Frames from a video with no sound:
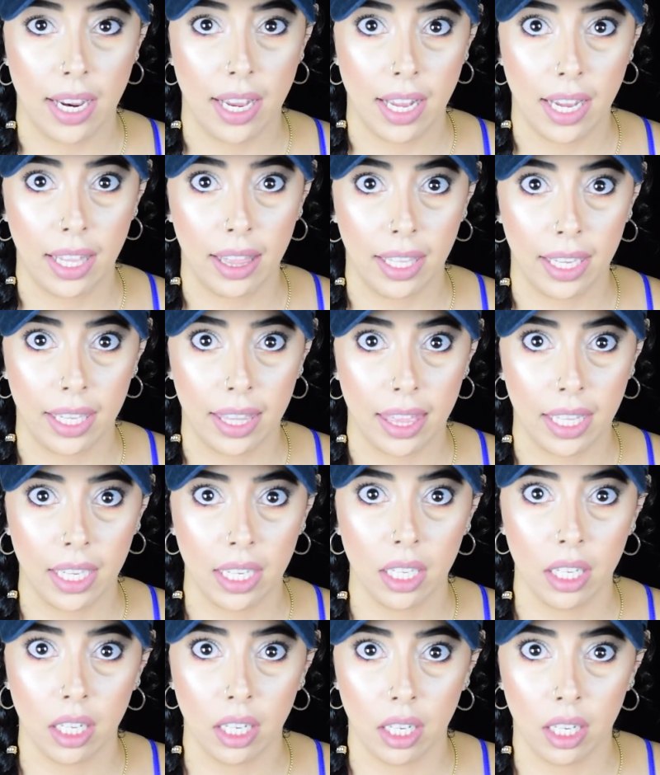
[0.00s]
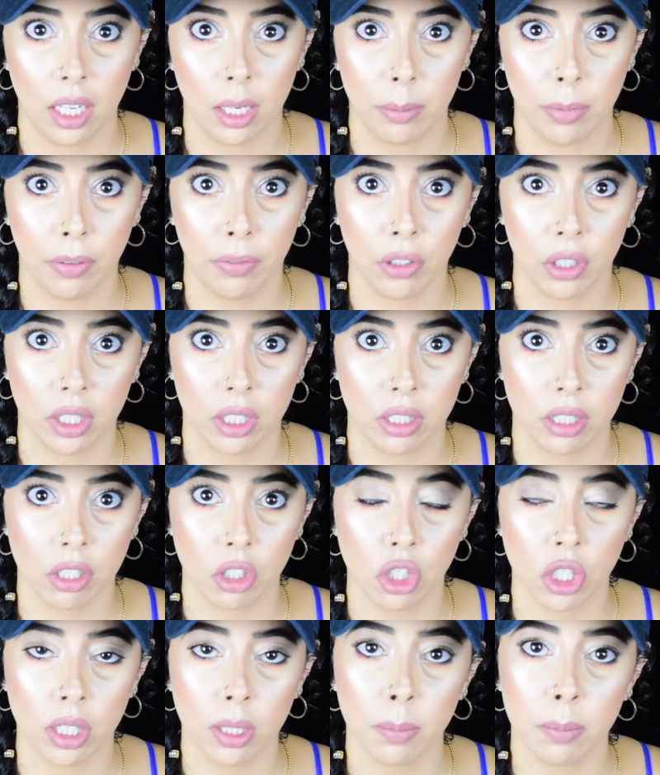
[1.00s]
I like that. If you're into
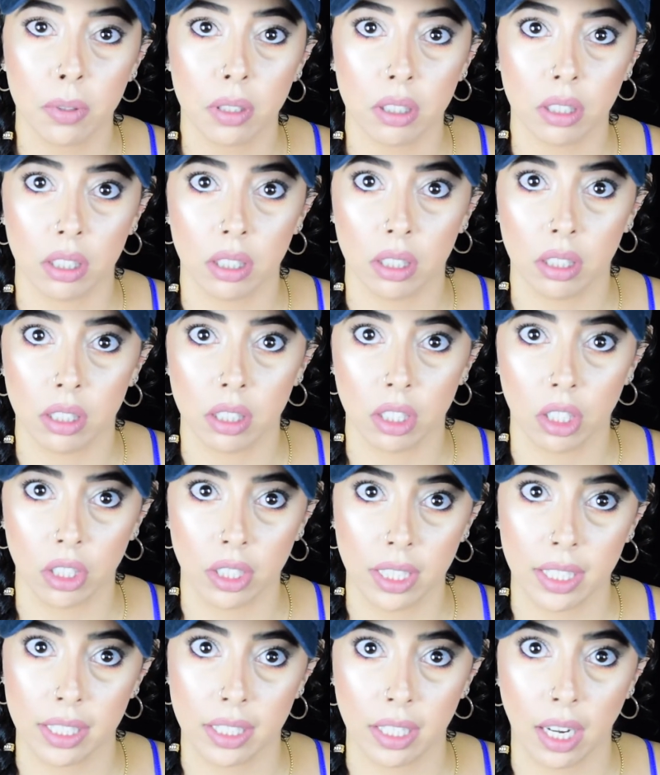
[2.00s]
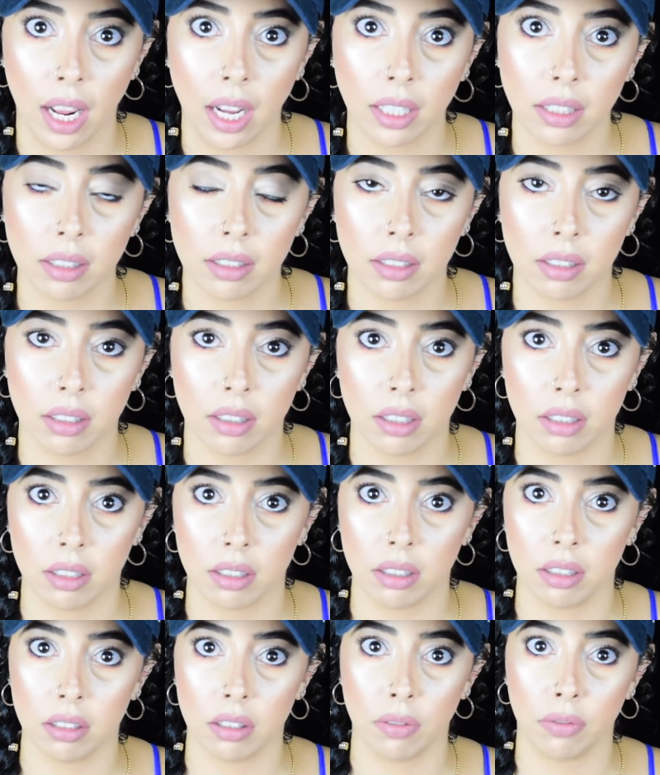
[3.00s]
chips and salty snacks,
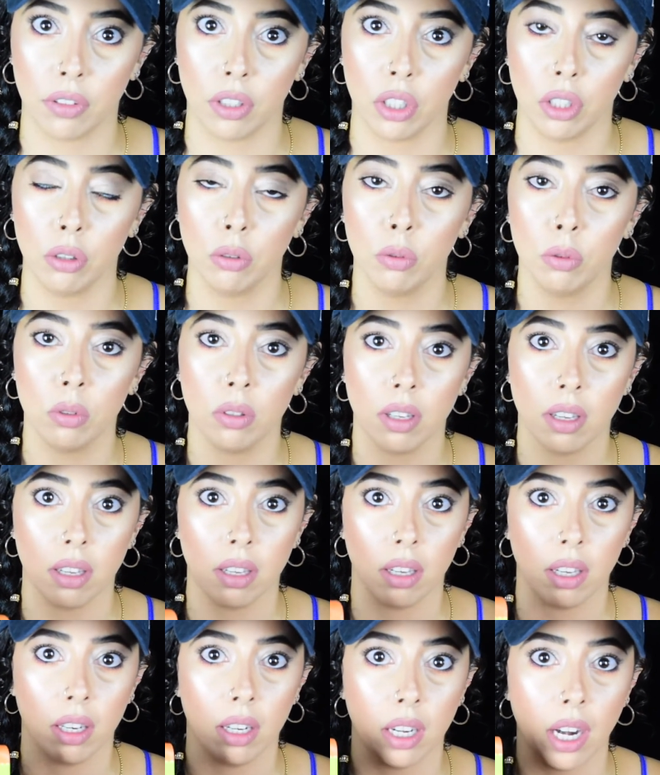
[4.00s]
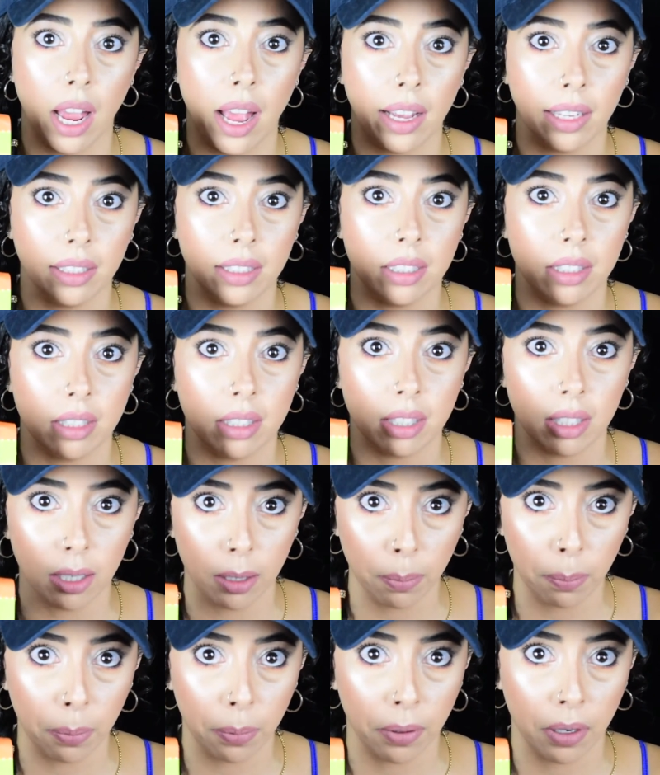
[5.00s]
this is for you. And I
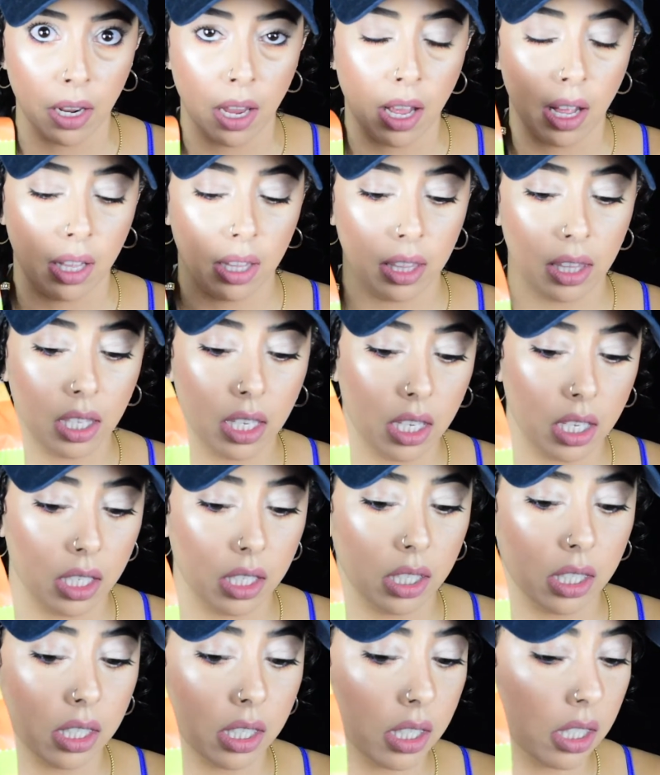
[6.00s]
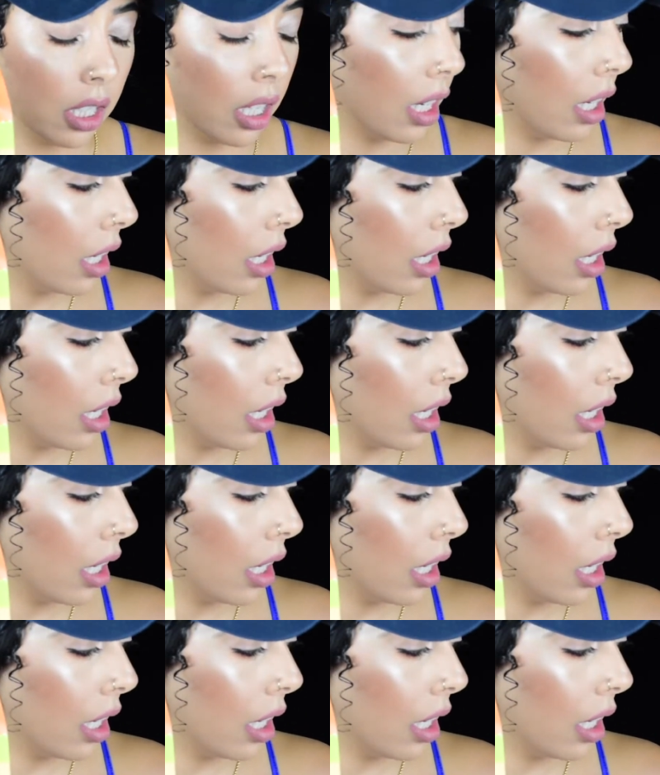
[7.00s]
dip these